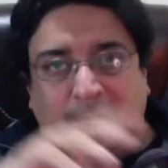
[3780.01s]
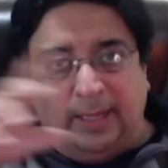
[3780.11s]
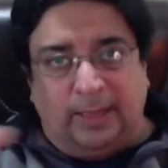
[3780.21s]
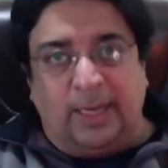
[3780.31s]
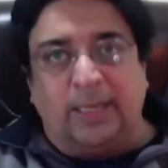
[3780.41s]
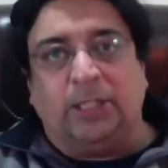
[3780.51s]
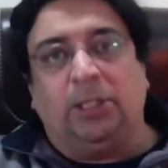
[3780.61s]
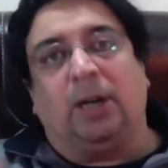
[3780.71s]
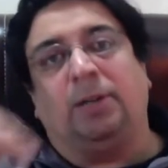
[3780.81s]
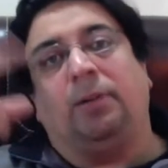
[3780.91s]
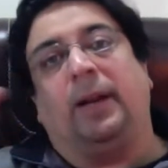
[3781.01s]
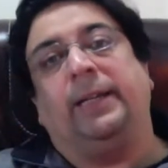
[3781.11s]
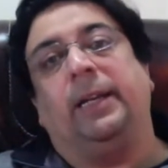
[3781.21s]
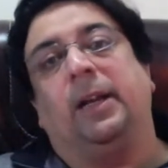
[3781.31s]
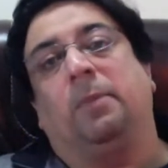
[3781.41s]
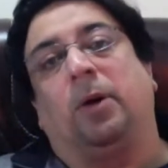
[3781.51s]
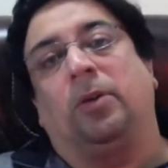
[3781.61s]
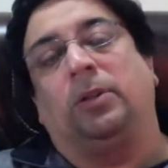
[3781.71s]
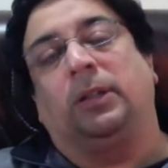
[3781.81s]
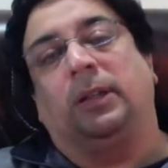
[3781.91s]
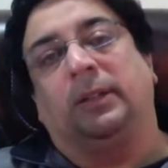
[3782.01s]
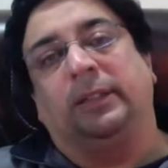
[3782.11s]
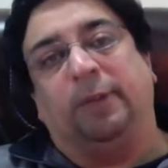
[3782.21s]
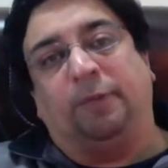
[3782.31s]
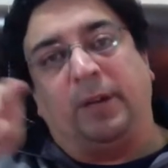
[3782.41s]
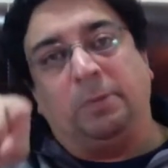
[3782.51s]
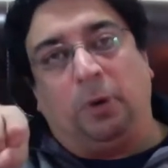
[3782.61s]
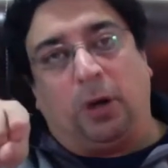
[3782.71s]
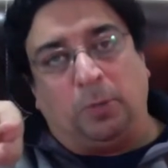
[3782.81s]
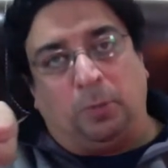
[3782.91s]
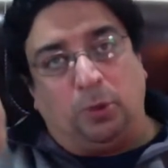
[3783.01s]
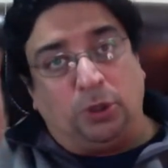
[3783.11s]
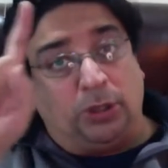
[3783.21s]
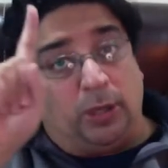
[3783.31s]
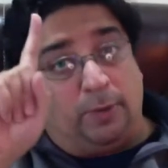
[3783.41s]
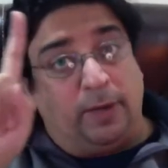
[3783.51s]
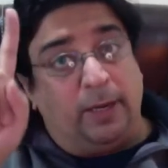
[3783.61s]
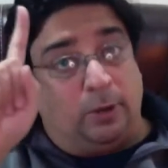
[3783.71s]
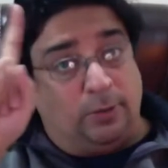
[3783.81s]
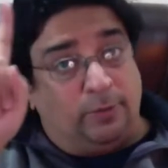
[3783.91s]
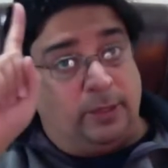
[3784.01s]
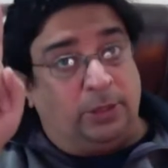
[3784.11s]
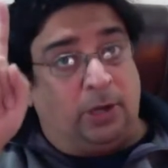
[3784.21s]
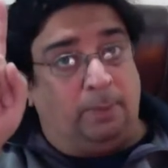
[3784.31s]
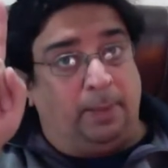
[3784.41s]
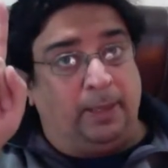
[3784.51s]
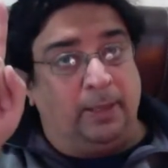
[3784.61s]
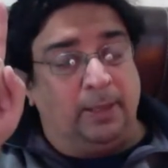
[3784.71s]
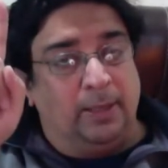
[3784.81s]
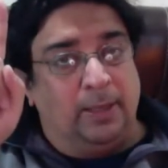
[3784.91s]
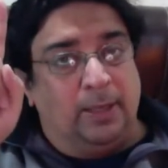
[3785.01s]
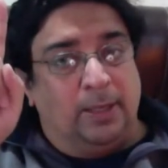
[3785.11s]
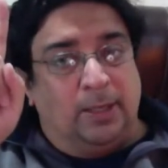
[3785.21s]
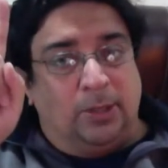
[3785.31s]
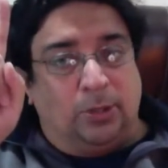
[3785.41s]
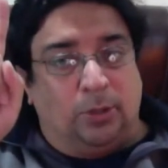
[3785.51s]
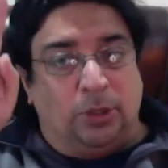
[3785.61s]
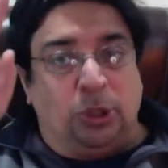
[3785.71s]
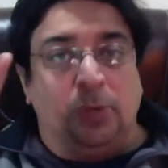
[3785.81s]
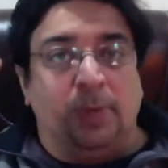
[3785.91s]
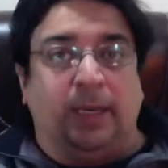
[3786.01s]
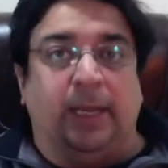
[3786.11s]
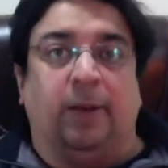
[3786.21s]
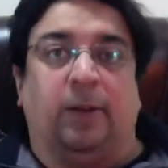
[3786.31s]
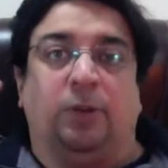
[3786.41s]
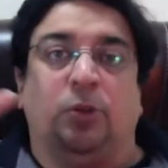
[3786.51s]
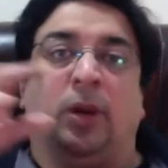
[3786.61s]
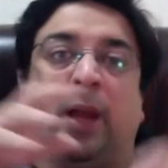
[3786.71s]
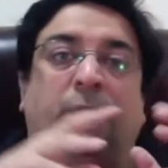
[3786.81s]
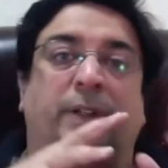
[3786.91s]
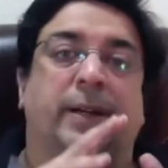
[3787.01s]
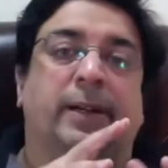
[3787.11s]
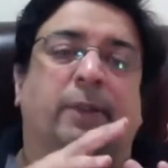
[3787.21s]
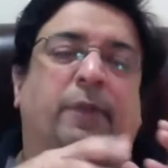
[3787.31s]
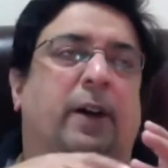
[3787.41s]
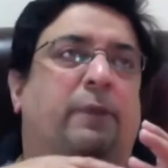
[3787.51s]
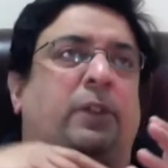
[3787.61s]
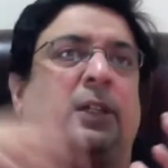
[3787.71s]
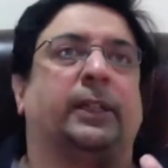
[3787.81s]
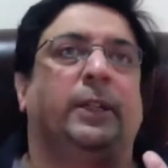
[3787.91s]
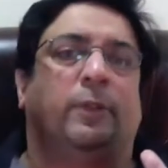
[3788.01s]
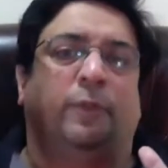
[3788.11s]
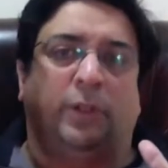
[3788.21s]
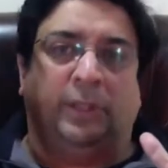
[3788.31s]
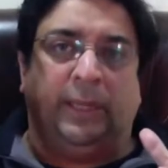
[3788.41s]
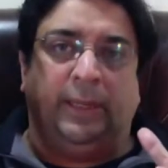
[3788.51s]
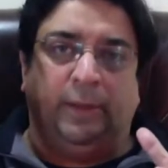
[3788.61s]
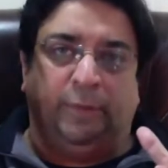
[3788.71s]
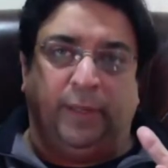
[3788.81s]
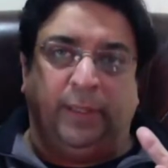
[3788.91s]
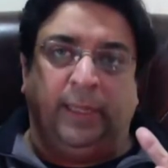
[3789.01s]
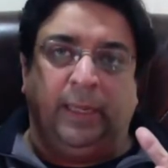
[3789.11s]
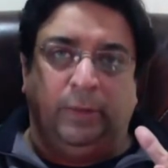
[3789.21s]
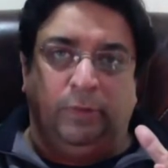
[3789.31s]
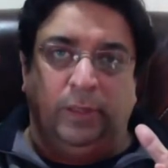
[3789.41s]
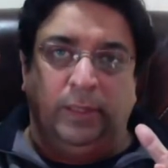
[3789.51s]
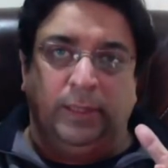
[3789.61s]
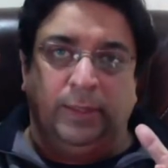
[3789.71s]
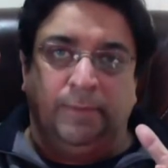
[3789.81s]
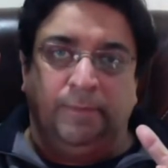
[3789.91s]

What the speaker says: and then start writing about different blog posts covering on one topic. So, assumingly, you have identified 30 or 40 different keywords.